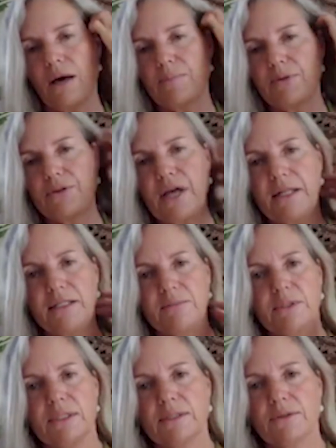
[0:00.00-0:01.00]

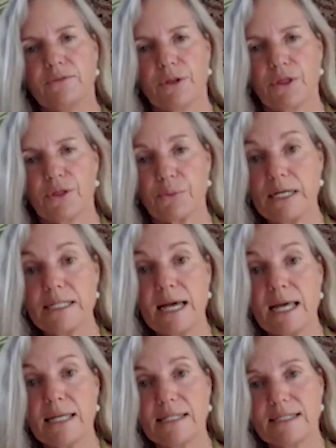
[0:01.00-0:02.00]
hypothalamus for 3
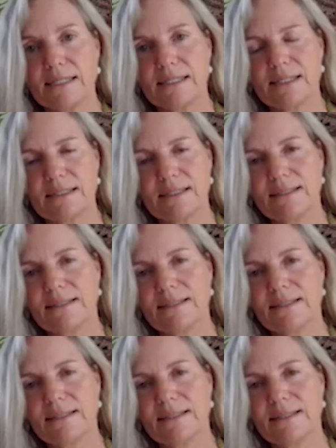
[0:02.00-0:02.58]
days,